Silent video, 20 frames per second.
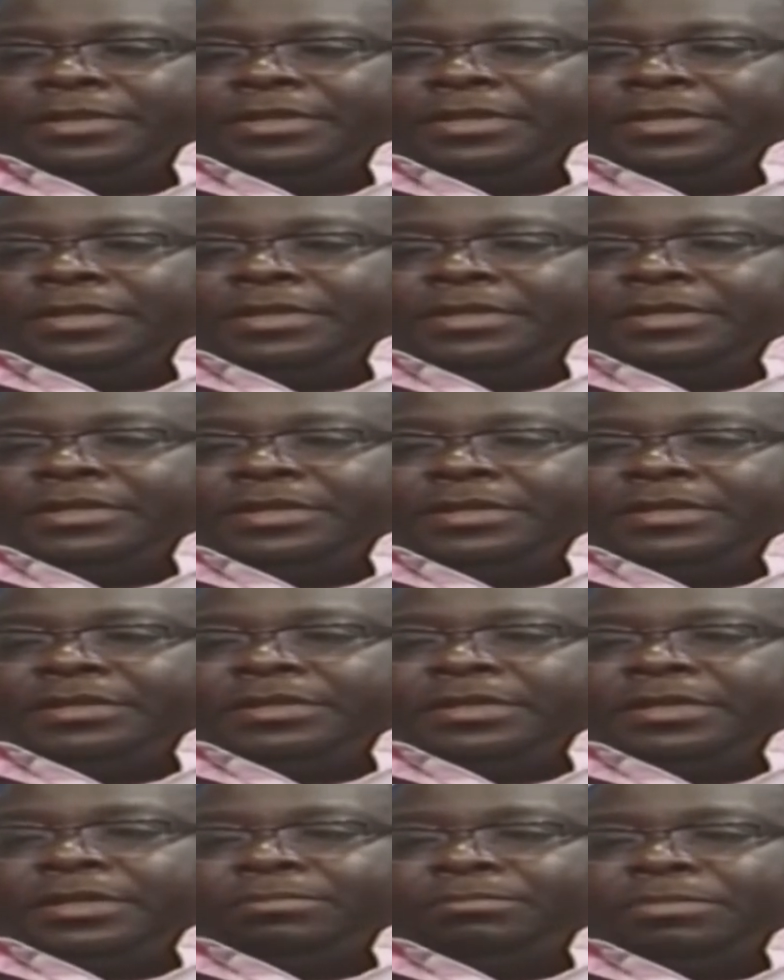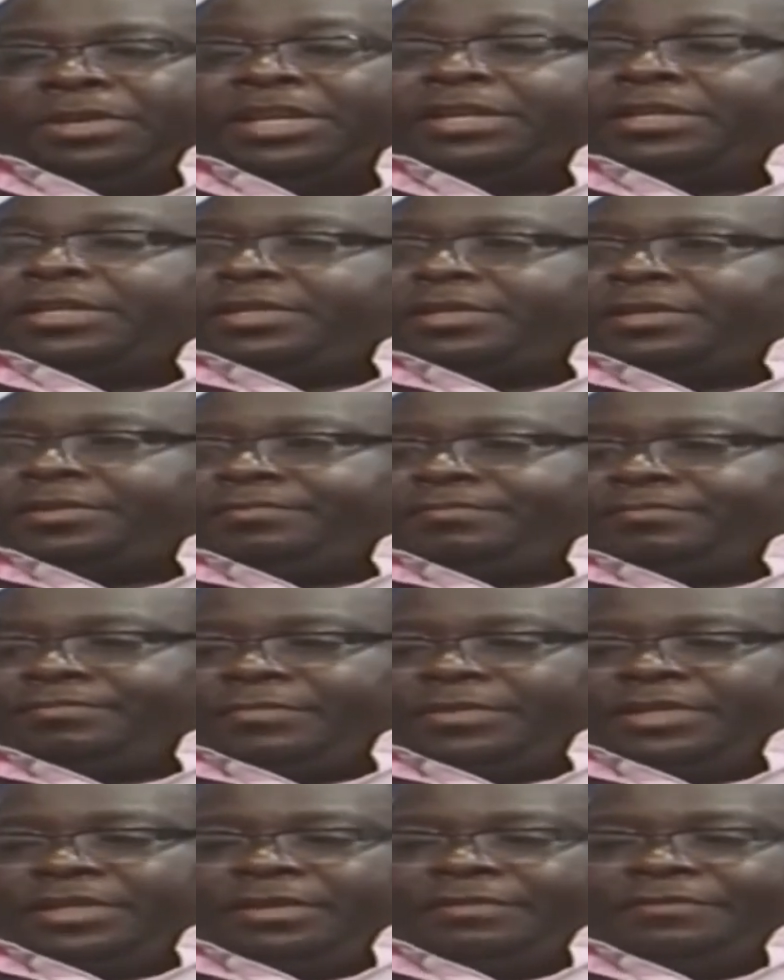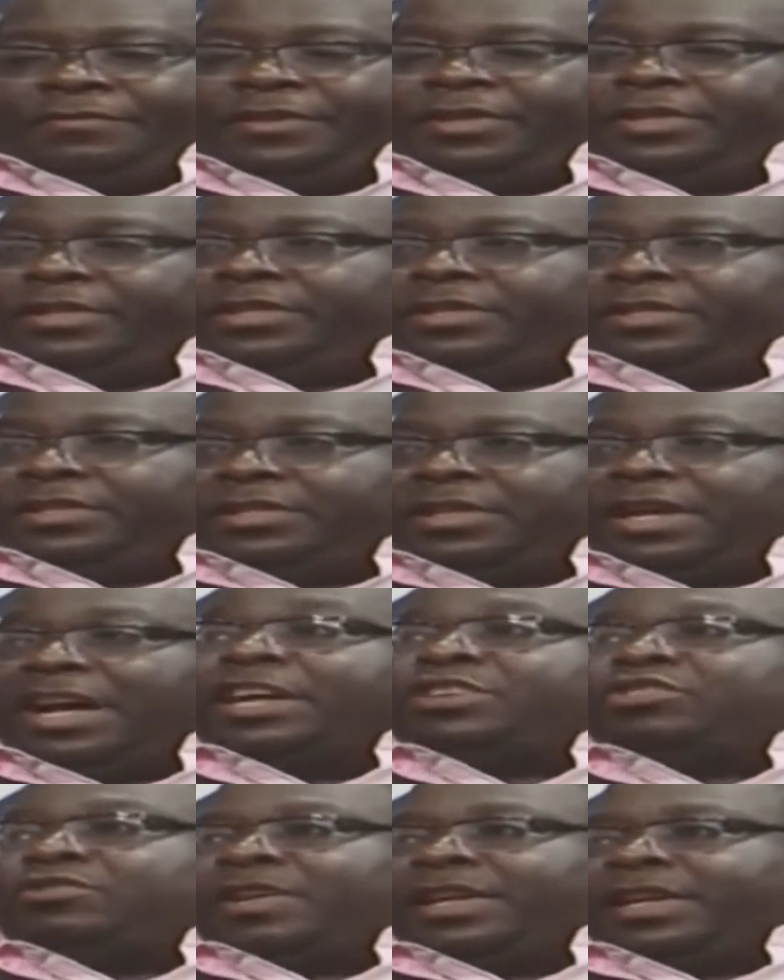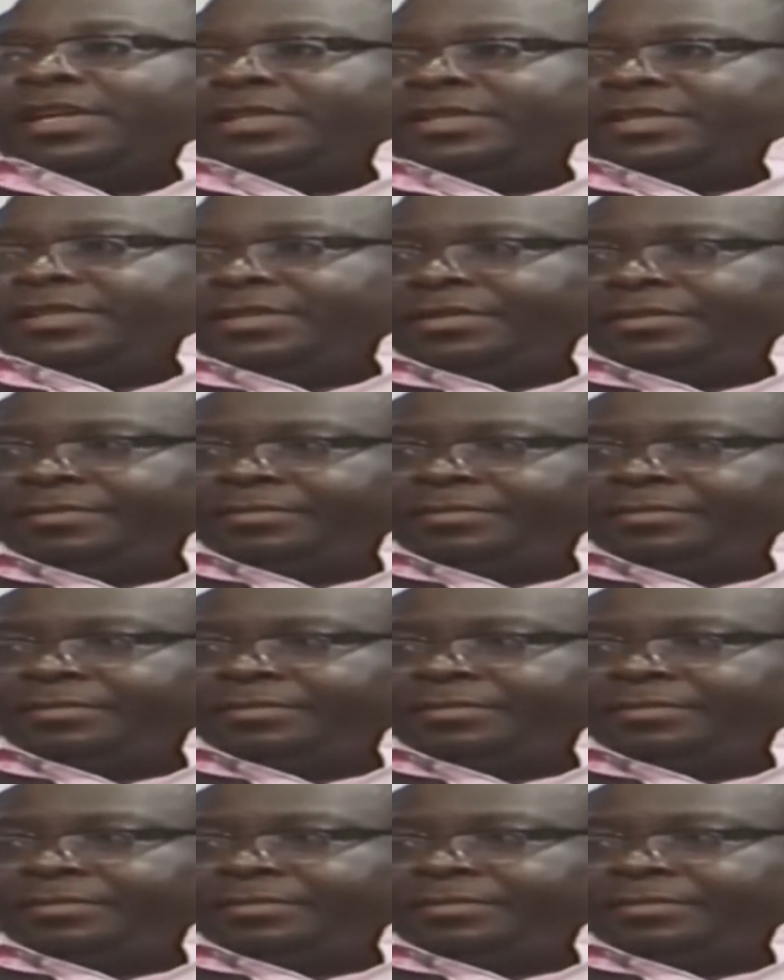it is bleak if it is actualized.